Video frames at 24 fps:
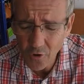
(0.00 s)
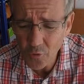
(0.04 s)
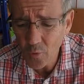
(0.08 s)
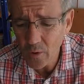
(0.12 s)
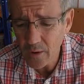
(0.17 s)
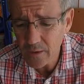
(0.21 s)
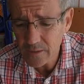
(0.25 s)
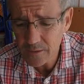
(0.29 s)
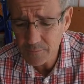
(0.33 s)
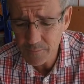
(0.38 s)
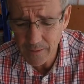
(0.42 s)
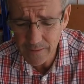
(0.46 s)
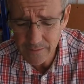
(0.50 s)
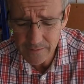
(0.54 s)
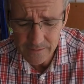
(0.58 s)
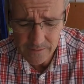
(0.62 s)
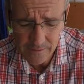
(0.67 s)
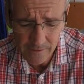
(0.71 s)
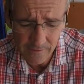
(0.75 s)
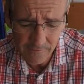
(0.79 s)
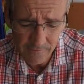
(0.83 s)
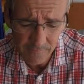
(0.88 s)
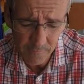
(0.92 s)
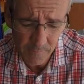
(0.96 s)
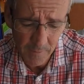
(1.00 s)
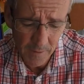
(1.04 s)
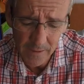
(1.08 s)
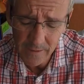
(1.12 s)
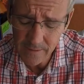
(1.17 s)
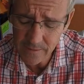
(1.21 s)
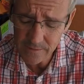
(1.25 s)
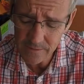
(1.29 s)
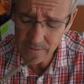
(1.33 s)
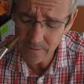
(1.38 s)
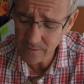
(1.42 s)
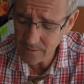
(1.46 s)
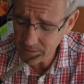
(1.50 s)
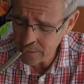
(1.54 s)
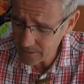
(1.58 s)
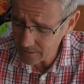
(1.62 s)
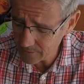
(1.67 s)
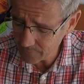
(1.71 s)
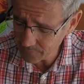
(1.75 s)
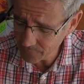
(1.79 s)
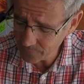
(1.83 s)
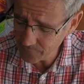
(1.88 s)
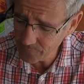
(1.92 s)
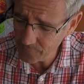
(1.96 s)
quite expensive, but it's
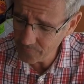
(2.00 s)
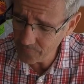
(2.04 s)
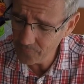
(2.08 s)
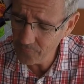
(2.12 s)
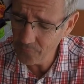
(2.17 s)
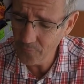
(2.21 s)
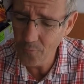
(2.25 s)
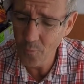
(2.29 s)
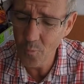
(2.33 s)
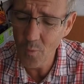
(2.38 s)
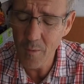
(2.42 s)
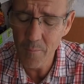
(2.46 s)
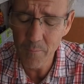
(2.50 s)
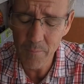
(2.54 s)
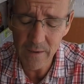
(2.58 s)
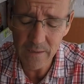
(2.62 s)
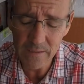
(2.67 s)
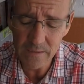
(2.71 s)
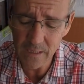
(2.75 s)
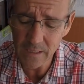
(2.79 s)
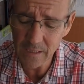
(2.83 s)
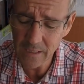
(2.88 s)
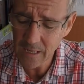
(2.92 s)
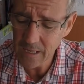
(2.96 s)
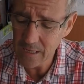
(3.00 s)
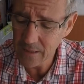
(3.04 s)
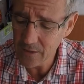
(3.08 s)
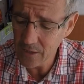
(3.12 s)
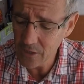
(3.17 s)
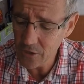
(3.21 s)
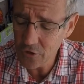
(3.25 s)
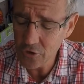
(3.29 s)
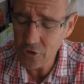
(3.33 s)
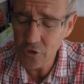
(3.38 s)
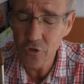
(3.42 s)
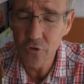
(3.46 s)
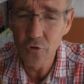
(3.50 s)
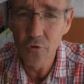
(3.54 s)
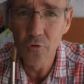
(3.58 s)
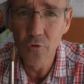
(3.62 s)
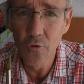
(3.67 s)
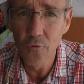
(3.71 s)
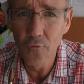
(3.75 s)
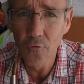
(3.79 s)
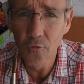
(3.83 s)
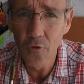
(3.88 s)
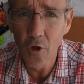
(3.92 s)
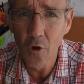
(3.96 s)
for one piece of kit that you can do an
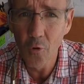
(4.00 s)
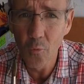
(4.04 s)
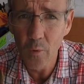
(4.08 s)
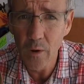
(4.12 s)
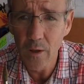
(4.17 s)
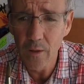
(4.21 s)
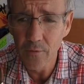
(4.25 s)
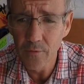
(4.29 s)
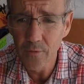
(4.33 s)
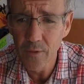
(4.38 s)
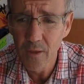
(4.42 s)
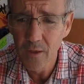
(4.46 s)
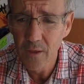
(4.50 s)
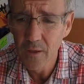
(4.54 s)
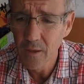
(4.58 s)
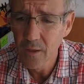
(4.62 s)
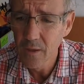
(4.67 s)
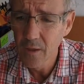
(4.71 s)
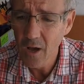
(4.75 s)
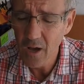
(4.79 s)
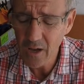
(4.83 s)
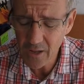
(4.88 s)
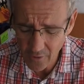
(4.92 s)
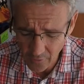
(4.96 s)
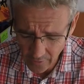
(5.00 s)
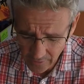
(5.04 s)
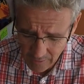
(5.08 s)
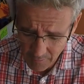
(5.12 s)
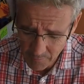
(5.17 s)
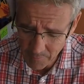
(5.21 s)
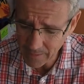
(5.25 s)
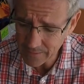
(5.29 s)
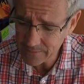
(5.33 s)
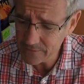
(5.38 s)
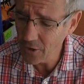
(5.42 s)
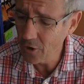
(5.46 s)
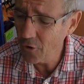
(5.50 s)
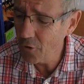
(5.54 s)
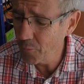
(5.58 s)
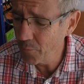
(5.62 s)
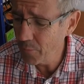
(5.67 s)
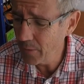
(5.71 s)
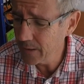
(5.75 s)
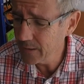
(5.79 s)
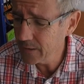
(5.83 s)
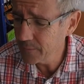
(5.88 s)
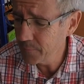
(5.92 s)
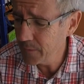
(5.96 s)
awful lot with. I could paint a whole
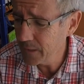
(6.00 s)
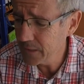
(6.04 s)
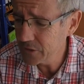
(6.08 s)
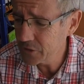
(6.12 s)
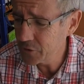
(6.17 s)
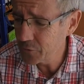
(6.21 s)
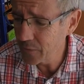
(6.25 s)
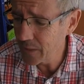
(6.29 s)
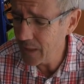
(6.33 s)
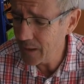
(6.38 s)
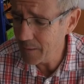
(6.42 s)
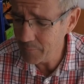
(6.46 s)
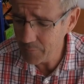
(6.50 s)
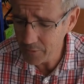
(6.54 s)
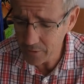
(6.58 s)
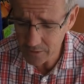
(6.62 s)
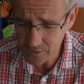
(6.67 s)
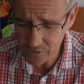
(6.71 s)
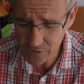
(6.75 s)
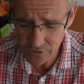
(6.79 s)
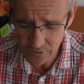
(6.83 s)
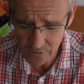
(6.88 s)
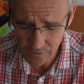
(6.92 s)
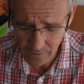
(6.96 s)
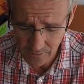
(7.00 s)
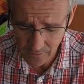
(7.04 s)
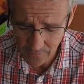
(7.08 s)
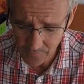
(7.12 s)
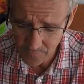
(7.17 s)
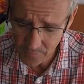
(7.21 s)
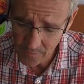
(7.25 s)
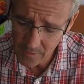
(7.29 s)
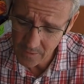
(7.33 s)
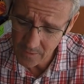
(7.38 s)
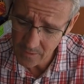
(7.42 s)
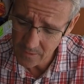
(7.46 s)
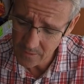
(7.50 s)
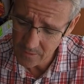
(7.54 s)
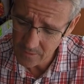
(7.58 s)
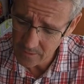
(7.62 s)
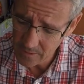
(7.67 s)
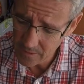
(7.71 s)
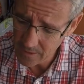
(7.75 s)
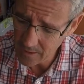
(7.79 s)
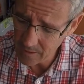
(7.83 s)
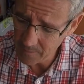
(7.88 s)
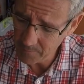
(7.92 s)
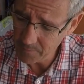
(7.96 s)
picture with that brush.
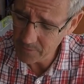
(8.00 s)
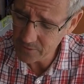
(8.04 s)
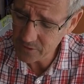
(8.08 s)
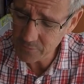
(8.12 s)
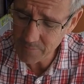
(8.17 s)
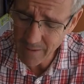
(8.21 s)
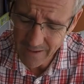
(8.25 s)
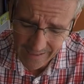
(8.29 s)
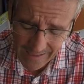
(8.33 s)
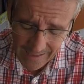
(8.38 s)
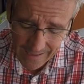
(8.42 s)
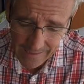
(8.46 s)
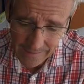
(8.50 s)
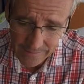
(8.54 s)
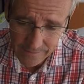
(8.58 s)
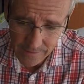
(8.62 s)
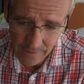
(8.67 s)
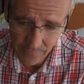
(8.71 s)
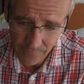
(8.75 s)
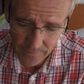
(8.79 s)
But to make it easier